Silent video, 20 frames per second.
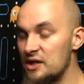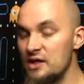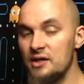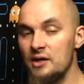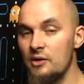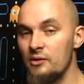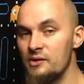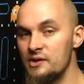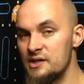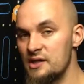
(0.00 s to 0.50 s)
didn't
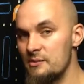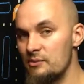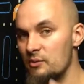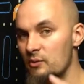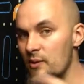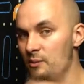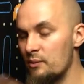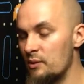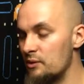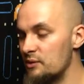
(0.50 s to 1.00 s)
notice it, but
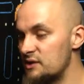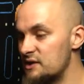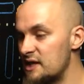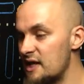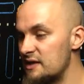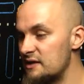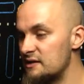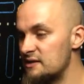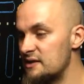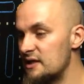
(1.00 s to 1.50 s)
when we were
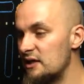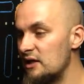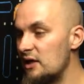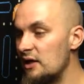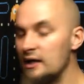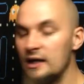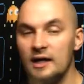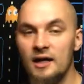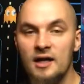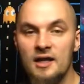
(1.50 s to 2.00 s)
standing still
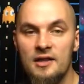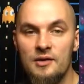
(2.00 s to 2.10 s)
earlier,